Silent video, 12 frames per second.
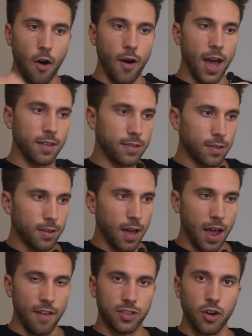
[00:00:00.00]
Alright,
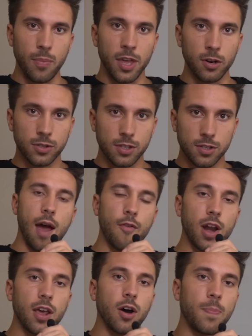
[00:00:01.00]
I have thirty minutes. I
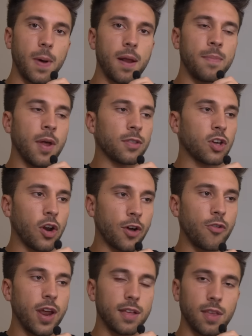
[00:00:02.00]
really hope I'm not gonna
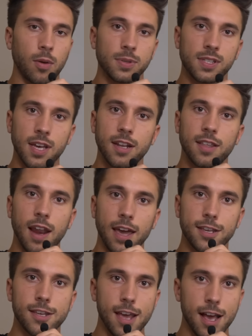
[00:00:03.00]
create an obscenity like